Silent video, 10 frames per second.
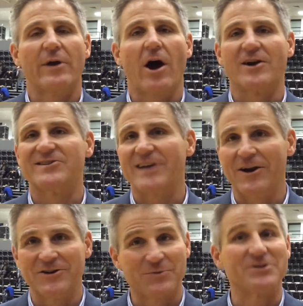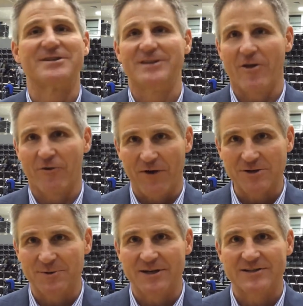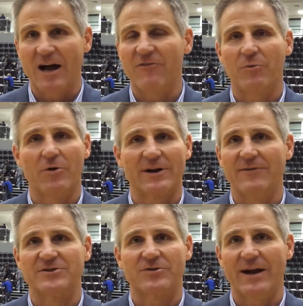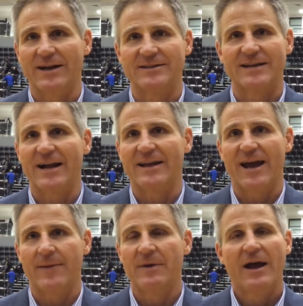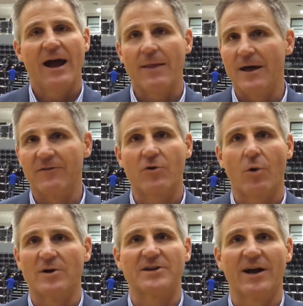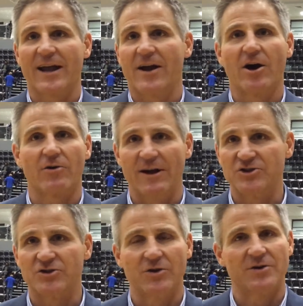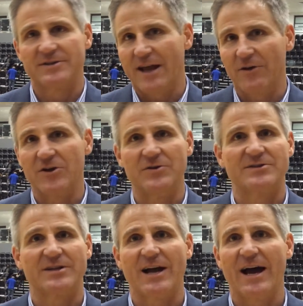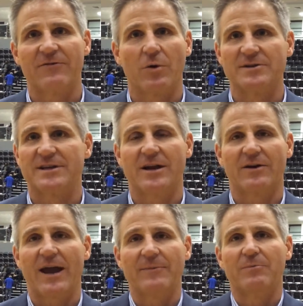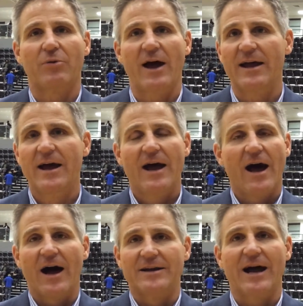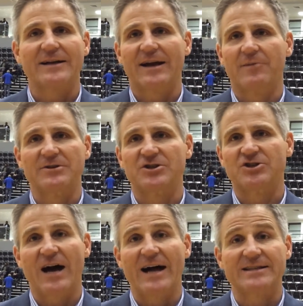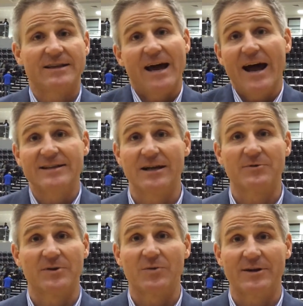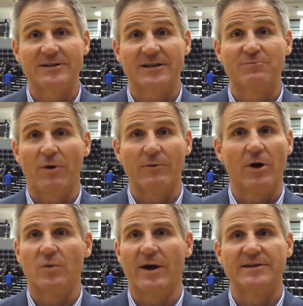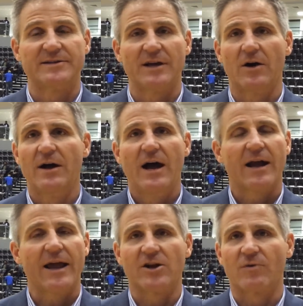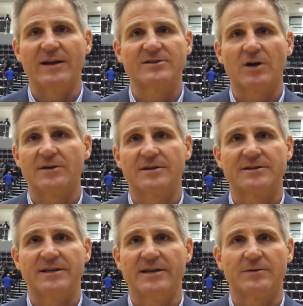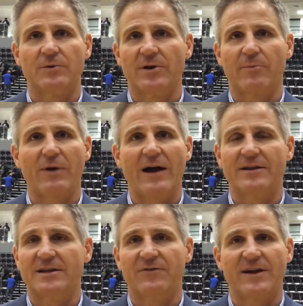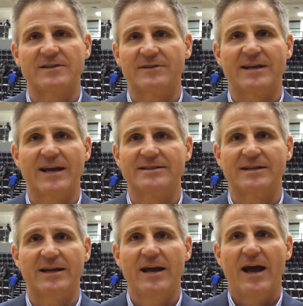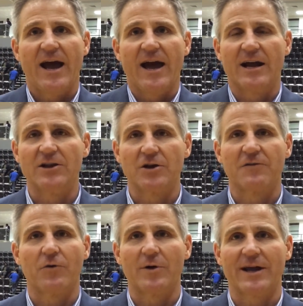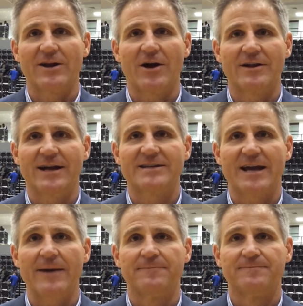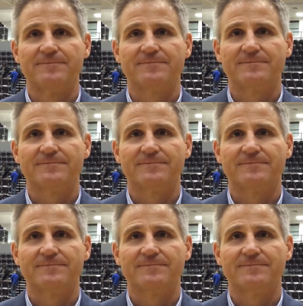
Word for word: We, our centers, which is another freshman and a sophomore, gave us great inside game. And then, of course, again, our great shooters, Kelly Hughes tonight, of course, you know, came to play, uh, knocked out a bunch of shots, and that adds up to a 26-point road win. So, again, a great start to the season. Really proud of the defensive intensity, and uh, looking forward to getting on to the next game.